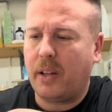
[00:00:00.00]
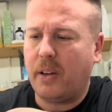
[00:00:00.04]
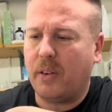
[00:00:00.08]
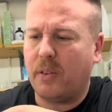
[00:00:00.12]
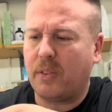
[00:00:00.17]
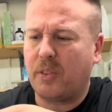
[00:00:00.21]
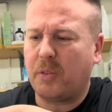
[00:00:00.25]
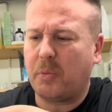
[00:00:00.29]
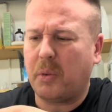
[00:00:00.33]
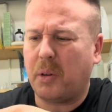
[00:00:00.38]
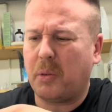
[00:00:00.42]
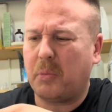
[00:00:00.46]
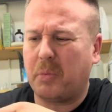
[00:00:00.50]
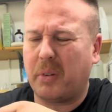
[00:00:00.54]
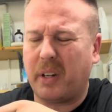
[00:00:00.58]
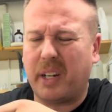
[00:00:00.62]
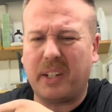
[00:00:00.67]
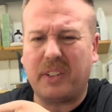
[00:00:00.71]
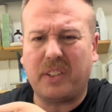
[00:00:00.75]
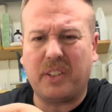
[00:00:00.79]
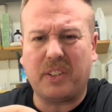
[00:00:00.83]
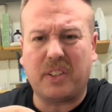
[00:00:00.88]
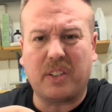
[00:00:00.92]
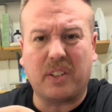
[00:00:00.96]
small
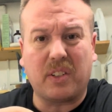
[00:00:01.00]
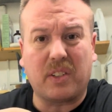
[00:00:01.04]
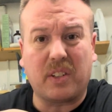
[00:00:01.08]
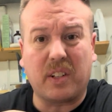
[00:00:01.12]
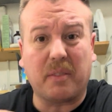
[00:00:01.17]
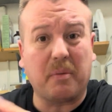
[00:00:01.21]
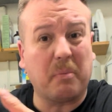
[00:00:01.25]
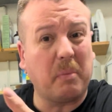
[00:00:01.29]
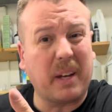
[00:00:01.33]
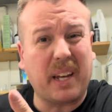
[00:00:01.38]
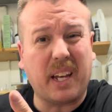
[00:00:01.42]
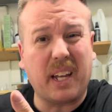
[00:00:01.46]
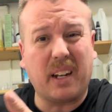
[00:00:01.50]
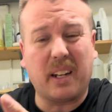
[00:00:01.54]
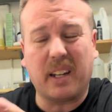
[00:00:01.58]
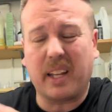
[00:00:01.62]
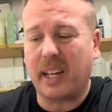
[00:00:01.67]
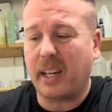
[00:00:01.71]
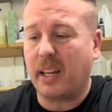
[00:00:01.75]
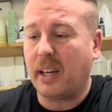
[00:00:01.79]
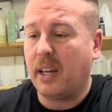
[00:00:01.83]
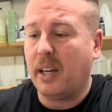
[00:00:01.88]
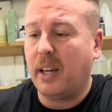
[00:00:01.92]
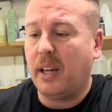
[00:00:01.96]
branches and stuff, making
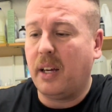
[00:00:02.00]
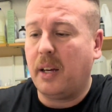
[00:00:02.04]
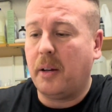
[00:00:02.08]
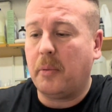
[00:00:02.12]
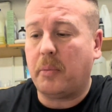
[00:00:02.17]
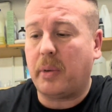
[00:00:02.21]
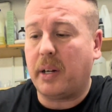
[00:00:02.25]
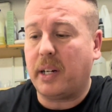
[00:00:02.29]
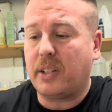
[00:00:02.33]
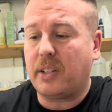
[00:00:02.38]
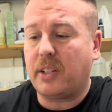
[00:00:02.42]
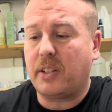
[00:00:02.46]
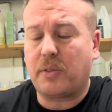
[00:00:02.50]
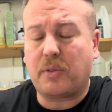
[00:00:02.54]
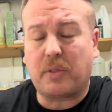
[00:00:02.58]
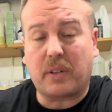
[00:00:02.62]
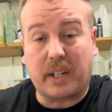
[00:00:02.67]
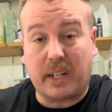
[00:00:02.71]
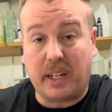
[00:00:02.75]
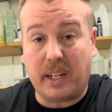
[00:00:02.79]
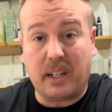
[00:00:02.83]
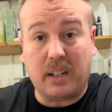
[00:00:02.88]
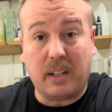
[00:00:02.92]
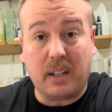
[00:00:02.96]
like branches for
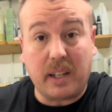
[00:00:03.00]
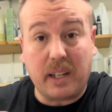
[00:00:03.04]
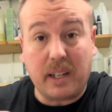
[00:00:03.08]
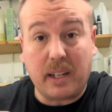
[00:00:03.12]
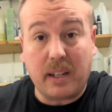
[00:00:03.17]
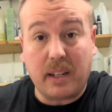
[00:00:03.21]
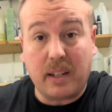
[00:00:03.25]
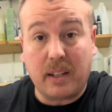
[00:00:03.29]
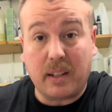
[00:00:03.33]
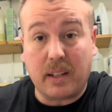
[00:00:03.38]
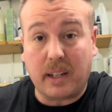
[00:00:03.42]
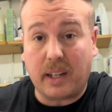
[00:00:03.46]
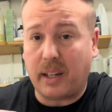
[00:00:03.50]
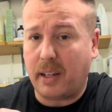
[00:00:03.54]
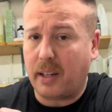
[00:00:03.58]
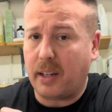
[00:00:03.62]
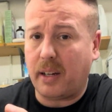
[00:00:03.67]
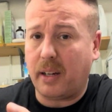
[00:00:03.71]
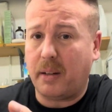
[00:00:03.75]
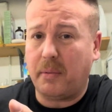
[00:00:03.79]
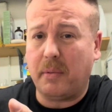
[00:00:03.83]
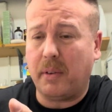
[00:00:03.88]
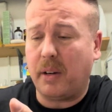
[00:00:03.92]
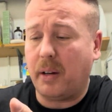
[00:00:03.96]
kindling. Like,
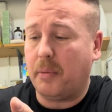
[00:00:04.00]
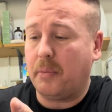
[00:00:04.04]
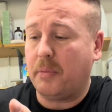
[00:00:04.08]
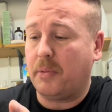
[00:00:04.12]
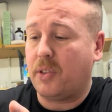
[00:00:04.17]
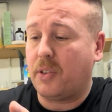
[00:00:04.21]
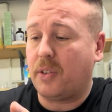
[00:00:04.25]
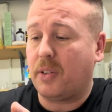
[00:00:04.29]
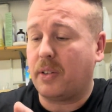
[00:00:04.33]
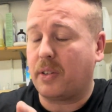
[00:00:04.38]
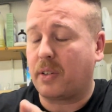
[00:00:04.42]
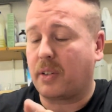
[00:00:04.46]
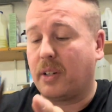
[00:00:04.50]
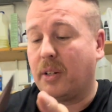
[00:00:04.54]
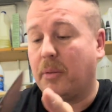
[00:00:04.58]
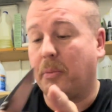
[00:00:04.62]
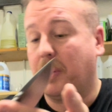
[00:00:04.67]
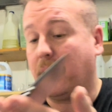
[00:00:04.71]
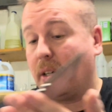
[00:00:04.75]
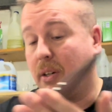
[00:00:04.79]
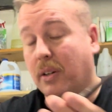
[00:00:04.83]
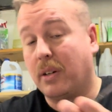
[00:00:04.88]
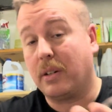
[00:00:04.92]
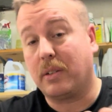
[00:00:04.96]
I'm sure it's going to
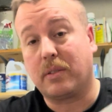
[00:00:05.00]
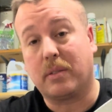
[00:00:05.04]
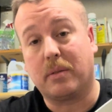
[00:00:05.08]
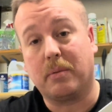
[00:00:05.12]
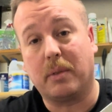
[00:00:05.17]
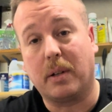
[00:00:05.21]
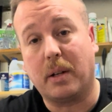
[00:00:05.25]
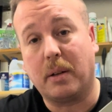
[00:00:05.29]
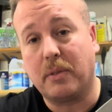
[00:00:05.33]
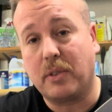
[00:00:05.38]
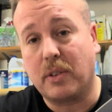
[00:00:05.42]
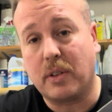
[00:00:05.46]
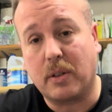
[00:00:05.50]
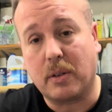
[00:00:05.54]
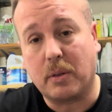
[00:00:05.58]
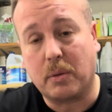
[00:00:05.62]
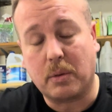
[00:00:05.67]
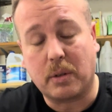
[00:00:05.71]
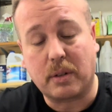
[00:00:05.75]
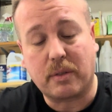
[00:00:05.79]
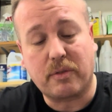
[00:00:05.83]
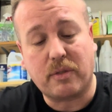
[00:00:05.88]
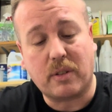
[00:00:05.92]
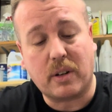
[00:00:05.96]
be awesome. I'm sure it'll
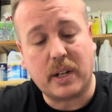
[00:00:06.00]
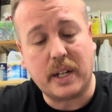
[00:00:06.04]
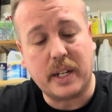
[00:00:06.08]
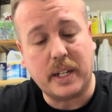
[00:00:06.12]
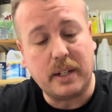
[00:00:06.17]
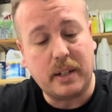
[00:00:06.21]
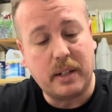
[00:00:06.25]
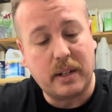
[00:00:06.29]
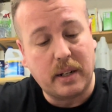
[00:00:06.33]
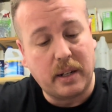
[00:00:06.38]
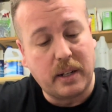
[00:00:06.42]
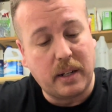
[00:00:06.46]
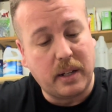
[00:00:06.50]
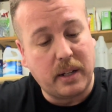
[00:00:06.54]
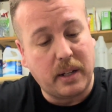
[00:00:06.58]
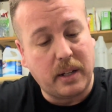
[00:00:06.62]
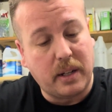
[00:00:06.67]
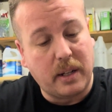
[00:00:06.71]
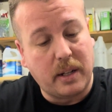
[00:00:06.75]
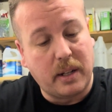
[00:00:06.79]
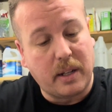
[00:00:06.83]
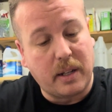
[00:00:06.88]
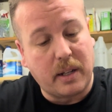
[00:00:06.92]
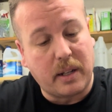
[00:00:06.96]
work fine,
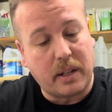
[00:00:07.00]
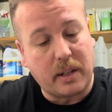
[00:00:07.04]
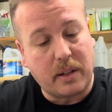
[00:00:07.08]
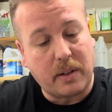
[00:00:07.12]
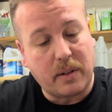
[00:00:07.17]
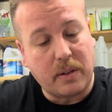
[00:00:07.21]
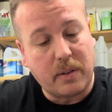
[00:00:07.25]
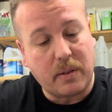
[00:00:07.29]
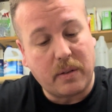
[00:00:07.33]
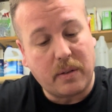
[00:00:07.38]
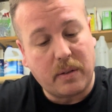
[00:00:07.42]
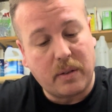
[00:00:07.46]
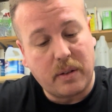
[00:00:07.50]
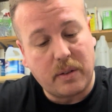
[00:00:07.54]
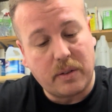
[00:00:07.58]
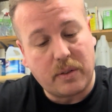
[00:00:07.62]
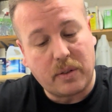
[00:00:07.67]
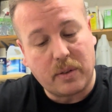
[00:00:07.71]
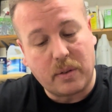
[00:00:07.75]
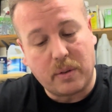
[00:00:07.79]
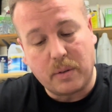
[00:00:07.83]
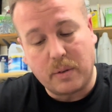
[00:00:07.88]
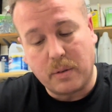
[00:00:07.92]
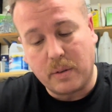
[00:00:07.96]

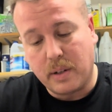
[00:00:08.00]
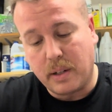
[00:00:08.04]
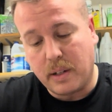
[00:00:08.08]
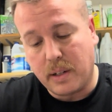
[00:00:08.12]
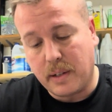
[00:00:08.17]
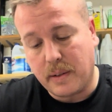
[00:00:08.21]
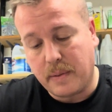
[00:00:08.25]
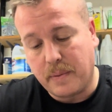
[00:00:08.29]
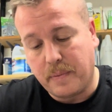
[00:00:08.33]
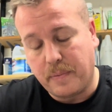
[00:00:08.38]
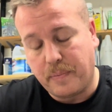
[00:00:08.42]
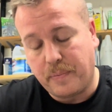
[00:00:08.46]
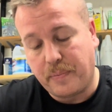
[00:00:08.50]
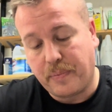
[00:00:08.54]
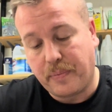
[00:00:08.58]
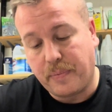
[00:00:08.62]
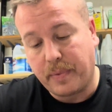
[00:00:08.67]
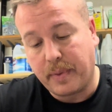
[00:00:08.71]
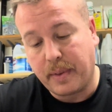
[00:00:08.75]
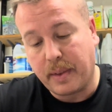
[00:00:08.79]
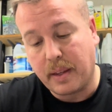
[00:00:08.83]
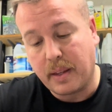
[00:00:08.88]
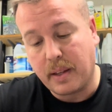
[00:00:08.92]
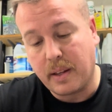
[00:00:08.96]
so
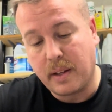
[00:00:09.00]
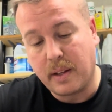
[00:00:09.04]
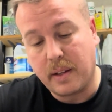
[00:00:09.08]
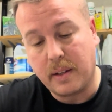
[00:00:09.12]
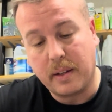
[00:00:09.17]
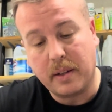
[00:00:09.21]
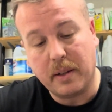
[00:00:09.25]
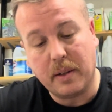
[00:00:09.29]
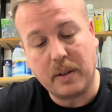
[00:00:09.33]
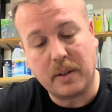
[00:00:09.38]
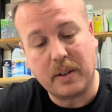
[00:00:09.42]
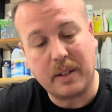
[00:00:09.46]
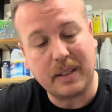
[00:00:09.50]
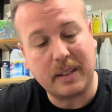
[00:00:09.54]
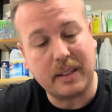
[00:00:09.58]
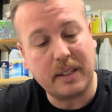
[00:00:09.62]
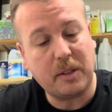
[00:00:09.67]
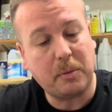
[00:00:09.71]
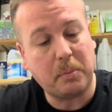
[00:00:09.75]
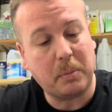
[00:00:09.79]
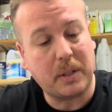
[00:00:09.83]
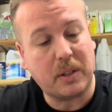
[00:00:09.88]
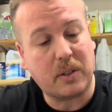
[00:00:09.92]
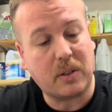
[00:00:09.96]
or at
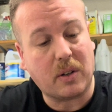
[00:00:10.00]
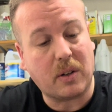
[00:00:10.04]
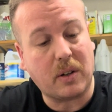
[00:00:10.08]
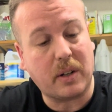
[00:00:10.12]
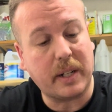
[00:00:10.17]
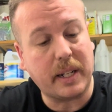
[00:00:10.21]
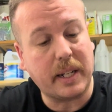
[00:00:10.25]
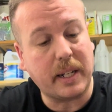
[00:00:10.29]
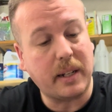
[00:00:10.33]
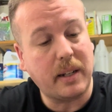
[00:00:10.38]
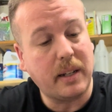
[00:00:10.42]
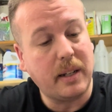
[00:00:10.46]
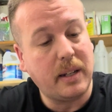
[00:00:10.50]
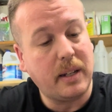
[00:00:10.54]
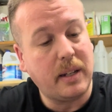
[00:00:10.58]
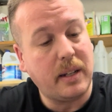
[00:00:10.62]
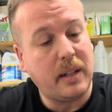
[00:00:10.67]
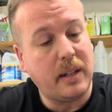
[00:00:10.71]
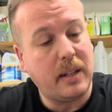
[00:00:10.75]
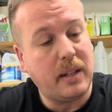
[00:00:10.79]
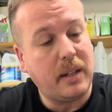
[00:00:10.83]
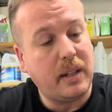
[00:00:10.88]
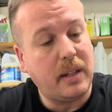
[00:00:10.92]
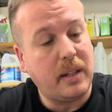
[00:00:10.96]
least batoning.
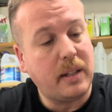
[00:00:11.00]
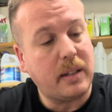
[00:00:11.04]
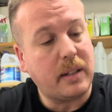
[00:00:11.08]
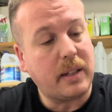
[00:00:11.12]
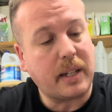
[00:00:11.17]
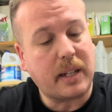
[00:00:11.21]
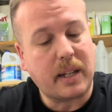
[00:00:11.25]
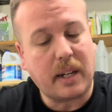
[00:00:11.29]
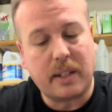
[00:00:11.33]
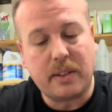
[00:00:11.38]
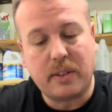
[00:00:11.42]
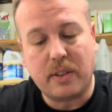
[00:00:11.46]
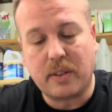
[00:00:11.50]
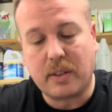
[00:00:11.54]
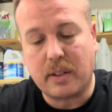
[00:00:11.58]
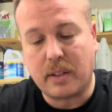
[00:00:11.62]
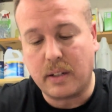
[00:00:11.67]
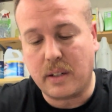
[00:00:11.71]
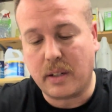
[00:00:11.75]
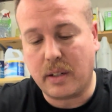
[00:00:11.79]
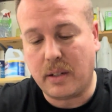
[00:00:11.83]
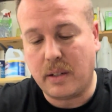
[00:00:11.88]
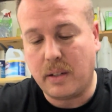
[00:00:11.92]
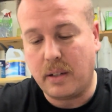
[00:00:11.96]
Like,
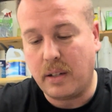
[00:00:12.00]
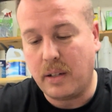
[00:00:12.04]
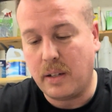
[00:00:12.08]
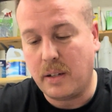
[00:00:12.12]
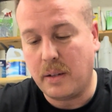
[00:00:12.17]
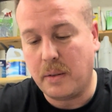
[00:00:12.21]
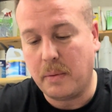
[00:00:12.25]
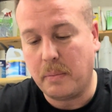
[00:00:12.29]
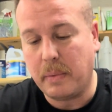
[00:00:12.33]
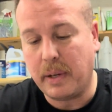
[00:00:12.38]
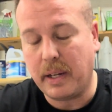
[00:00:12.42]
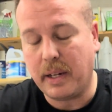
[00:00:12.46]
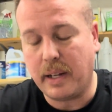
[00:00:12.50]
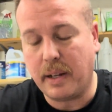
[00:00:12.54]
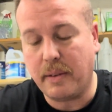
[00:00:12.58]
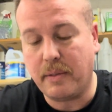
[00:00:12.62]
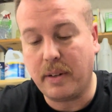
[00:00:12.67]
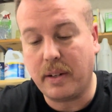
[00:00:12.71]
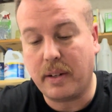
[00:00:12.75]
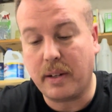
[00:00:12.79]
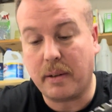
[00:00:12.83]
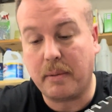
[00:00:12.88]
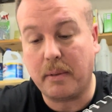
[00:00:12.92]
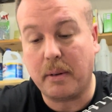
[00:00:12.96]
man, every
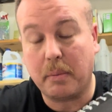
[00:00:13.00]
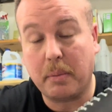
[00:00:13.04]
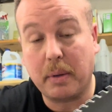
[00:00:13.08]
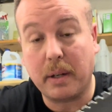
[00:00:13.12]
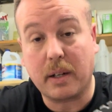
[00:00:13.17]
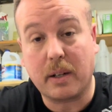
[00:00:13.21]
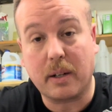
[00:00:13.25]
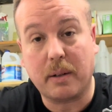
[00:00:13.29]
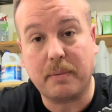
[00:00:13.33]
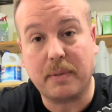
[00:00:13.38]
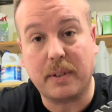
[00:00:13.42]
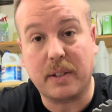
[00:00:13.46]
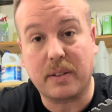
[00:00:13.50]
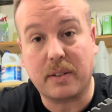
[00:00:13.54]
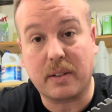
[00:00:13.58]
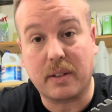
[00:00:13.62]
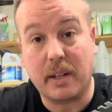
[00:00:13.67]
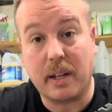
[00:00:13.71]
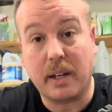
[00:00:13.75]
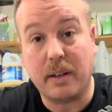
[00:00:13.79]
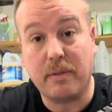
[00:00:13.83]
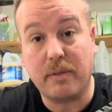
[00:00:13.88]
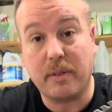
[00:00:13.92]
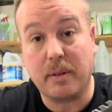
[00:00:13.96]
time I pick up this
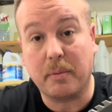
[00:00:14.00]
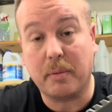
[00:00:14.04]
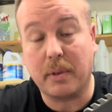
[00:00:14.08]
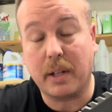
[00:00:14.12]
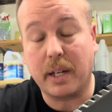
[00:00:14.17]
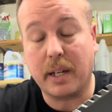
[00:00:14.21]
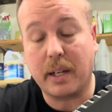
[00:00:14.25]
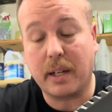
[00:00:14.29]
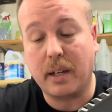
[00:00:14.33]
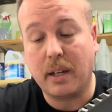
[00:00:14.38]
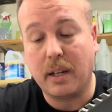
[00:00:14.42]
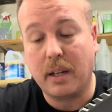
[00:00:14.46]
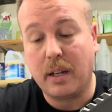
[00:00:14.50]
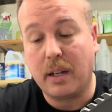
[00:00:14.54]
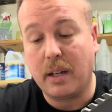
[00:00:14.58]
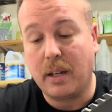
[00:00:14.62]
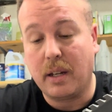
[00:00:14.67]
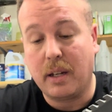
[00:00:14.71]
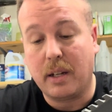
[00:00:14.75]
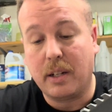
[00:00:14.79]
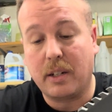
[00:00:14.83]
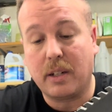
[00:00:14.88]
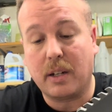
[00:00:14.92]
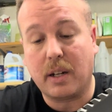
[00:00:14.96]
knife,
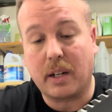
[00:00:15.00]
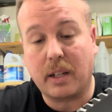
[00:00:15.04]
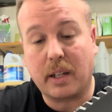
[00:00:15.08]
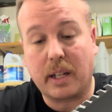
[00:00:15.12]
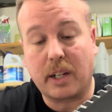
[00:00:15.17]
I